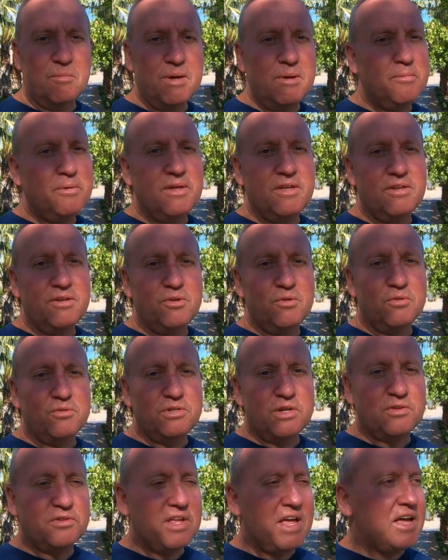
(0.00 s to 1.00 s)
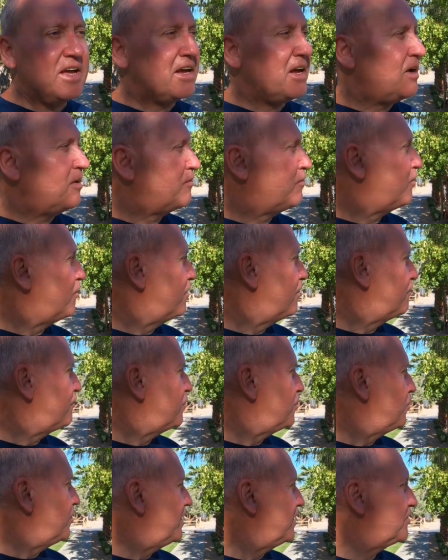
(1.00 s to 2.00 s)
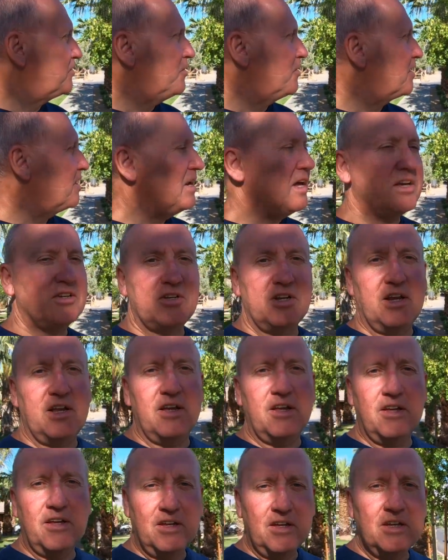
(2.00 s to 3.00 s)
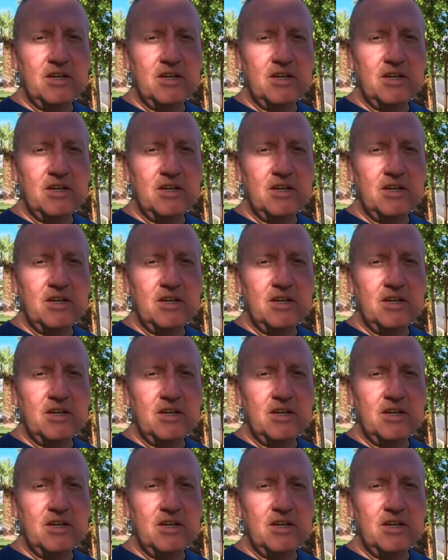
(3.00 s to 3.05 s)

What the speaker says: maybe you just hang out for a few weeks, you can actually